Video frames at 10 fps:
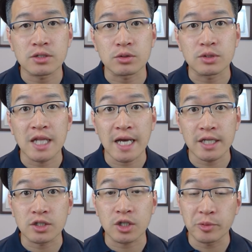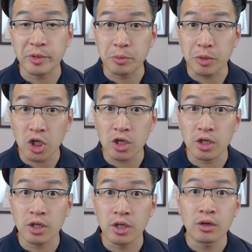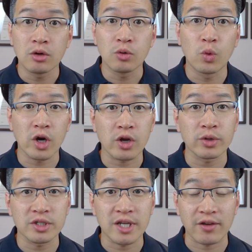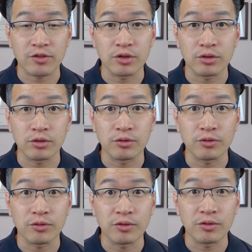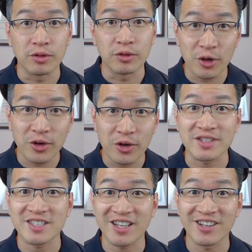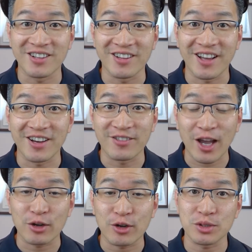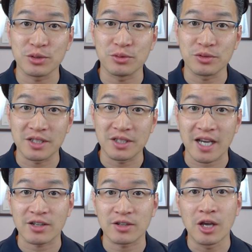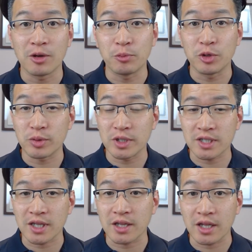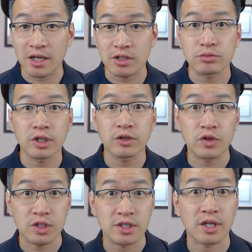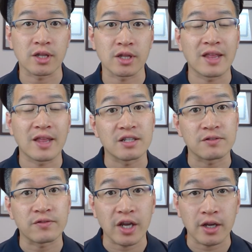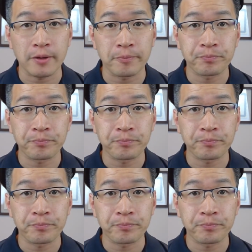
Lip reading: those lines are going to be blurred, we're going to have to learn the skill of how to detect between something that is real versus something that is fake.